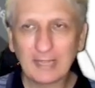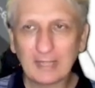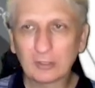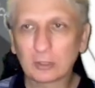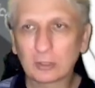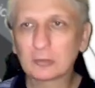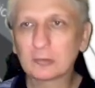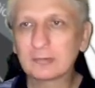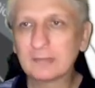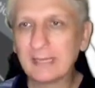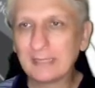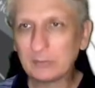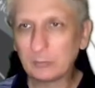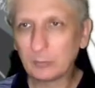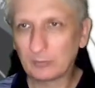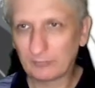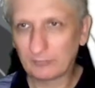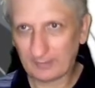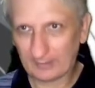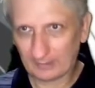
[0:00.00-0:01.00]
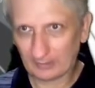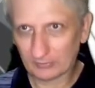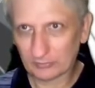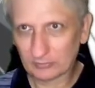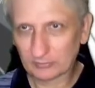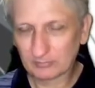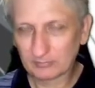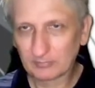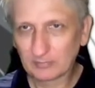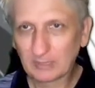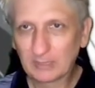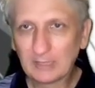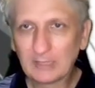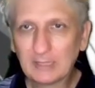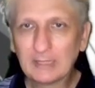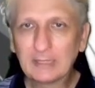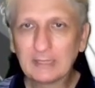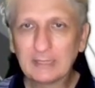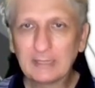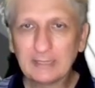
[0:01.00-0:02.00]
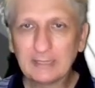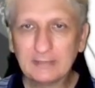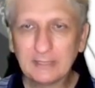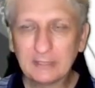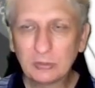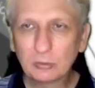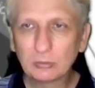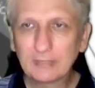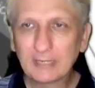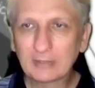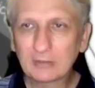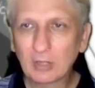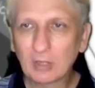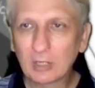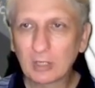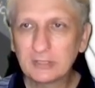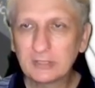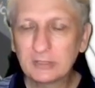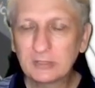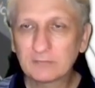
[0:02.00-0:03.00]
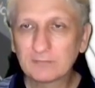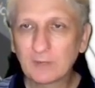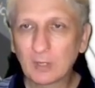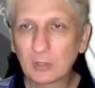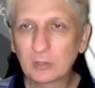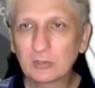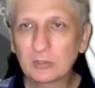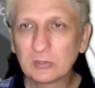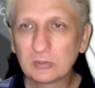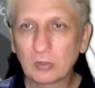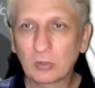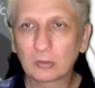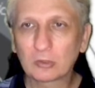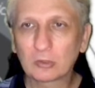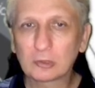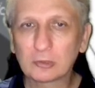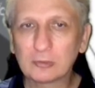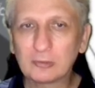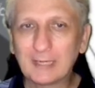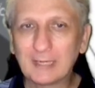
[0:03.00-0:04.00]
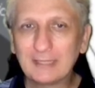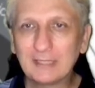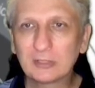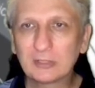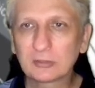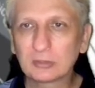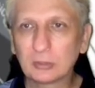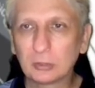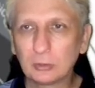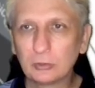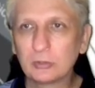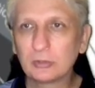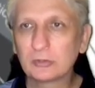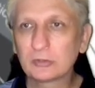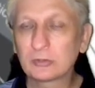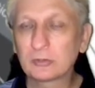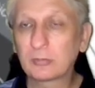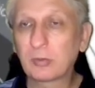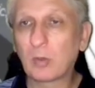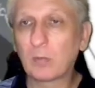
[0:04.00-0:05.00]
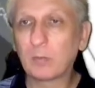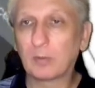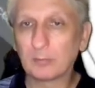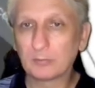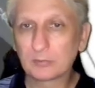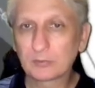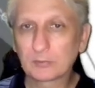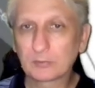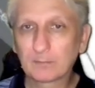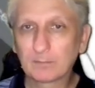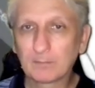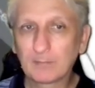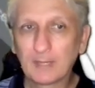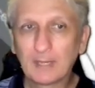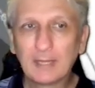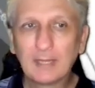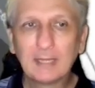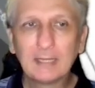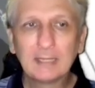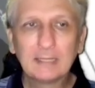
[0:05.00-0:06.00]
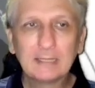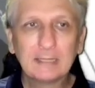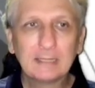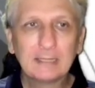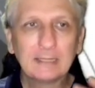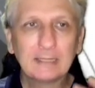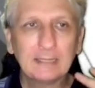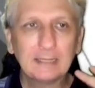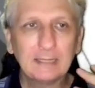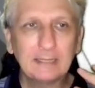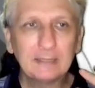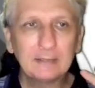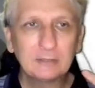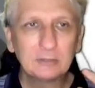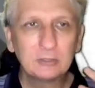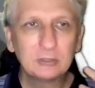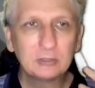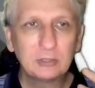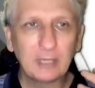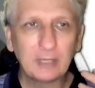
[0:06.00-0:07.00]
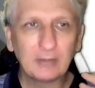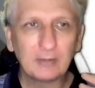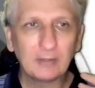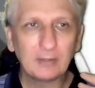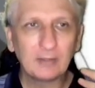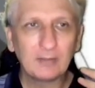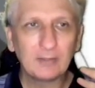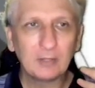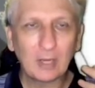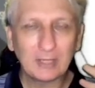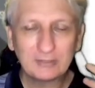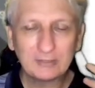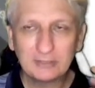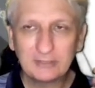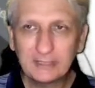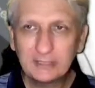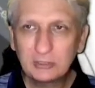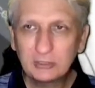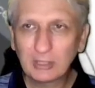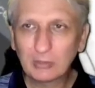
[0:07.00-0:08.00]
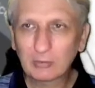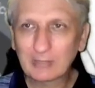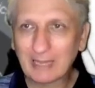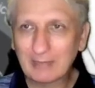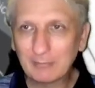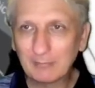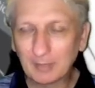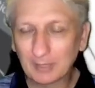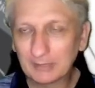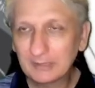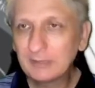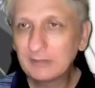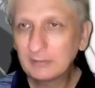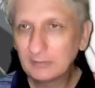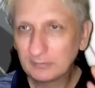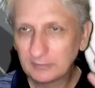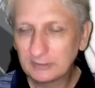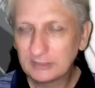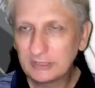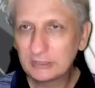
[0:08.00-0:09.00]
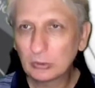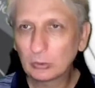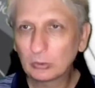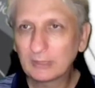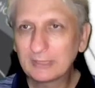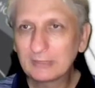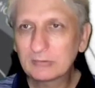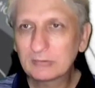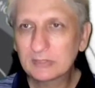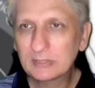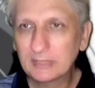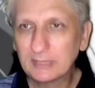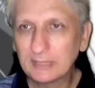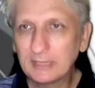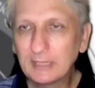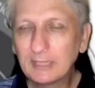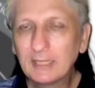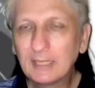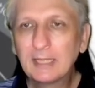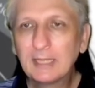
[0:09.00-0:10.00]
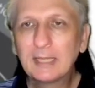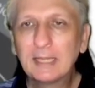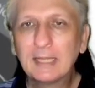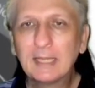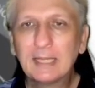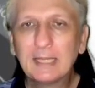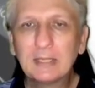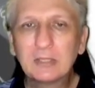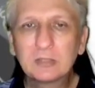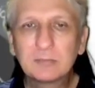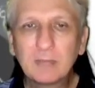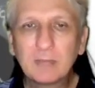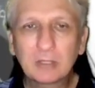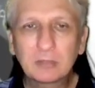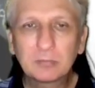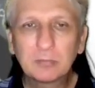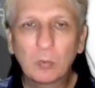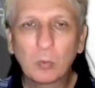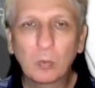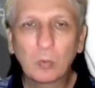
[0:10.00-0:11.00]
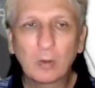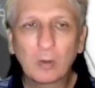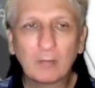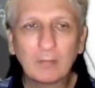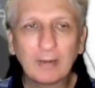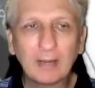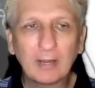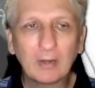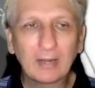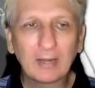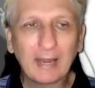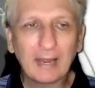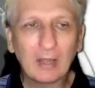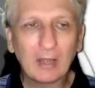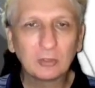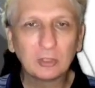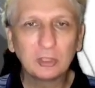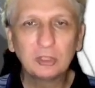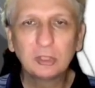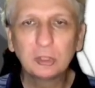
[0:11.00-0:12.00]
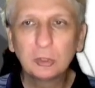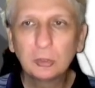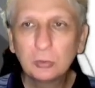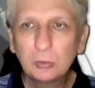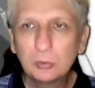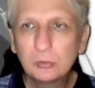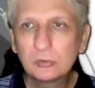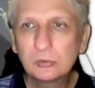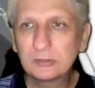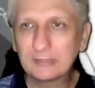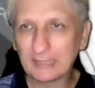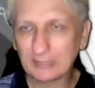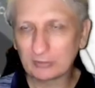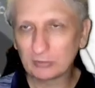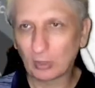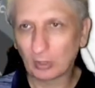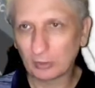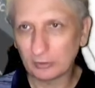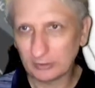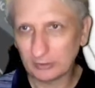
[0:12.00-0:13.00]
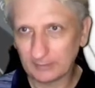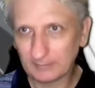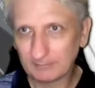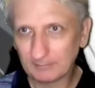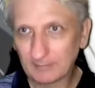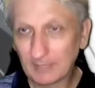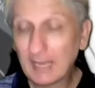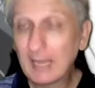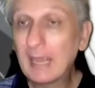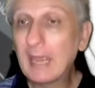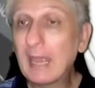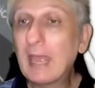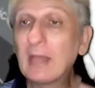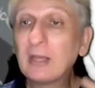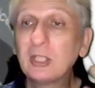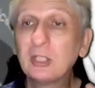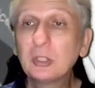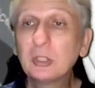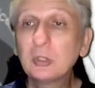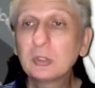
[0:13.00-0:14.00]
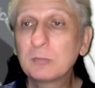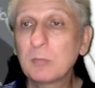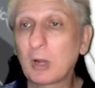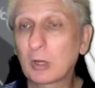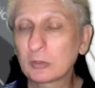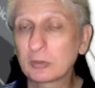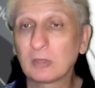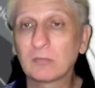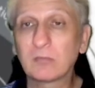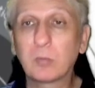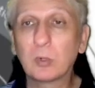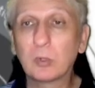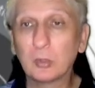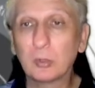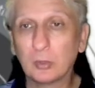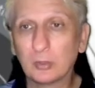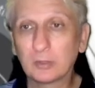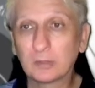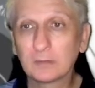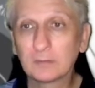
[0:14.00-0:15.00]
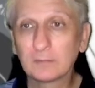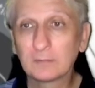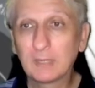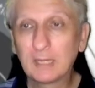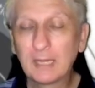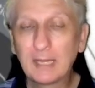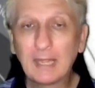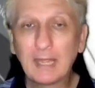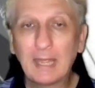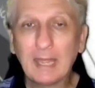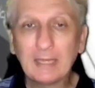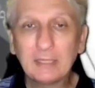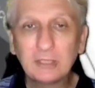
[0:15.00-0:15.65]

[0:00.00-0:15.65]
versus how to create with things. In digital technologies, the focus is on creating solutions to problems. In the ICT general capability, the digital literacy, it is much more around how to use technology, how to use Microsoft Word,